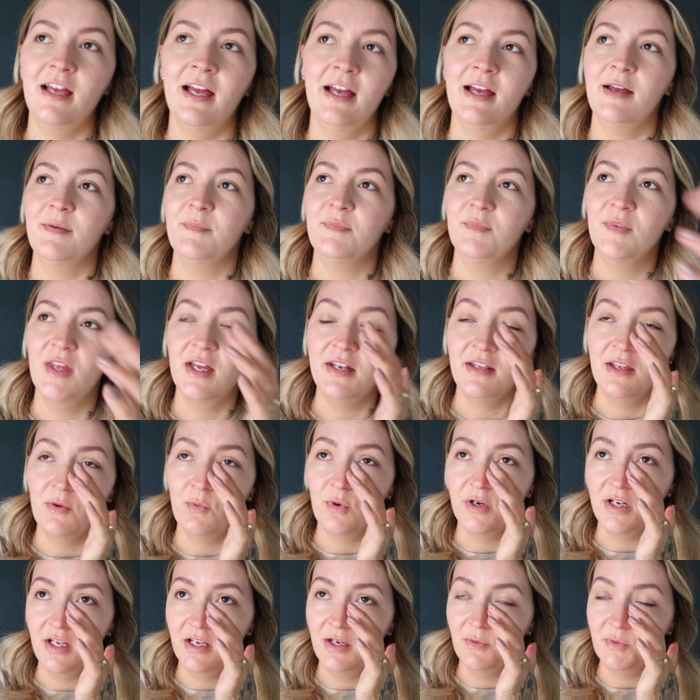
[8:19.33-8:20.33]
and it
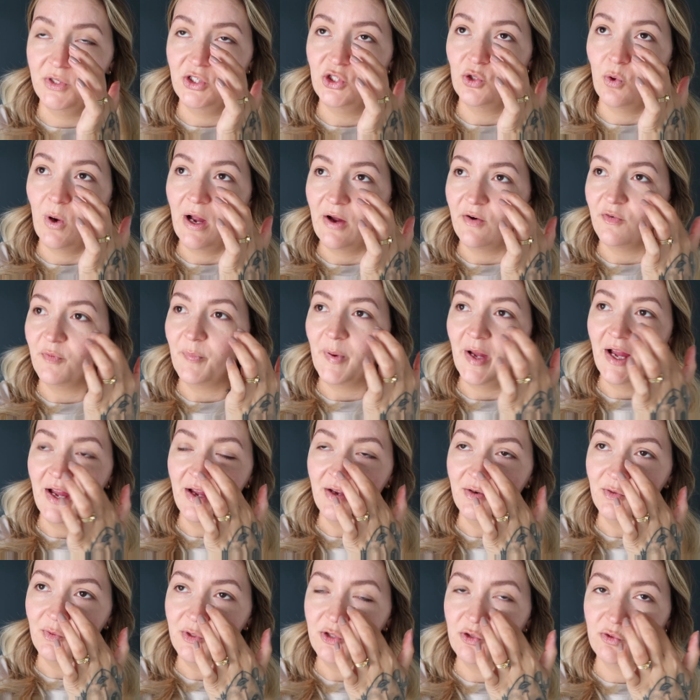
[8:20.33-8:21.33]
was
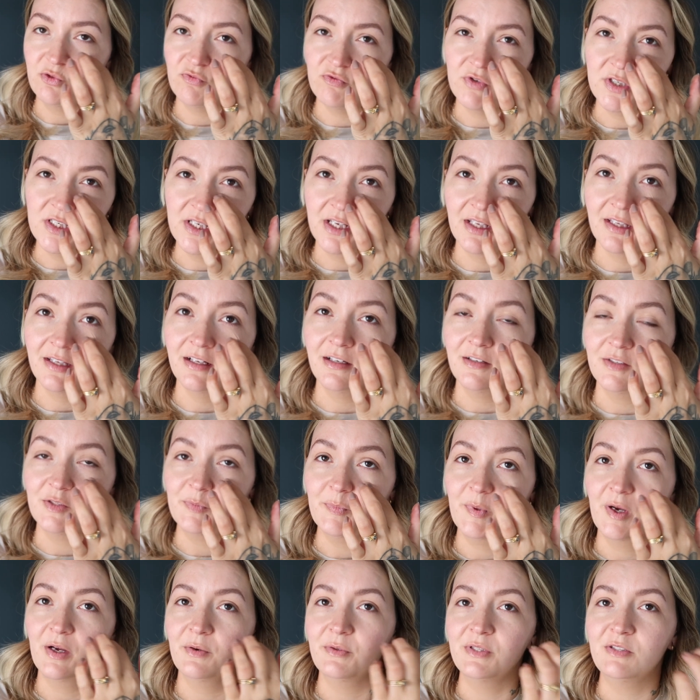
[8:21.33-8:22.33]
£12, which was ridiculous,
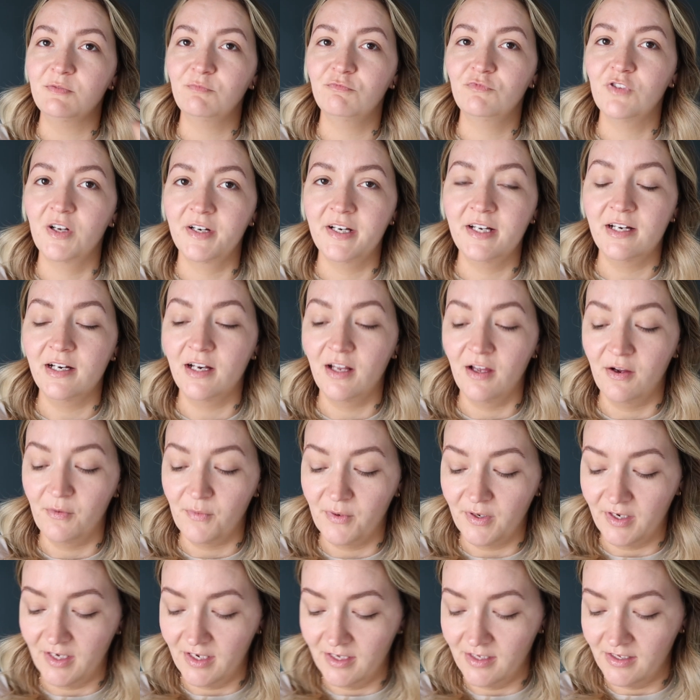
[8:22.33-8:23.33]
but I was running
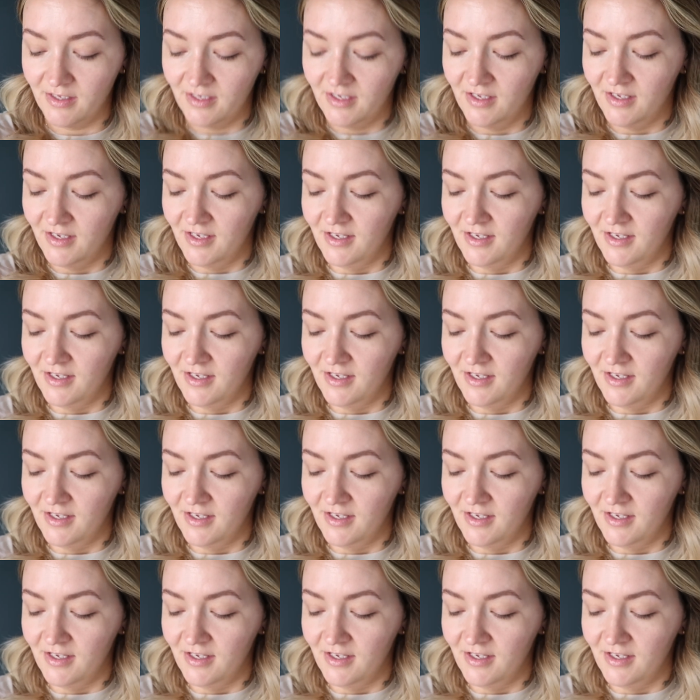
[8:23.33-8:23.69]
low on it.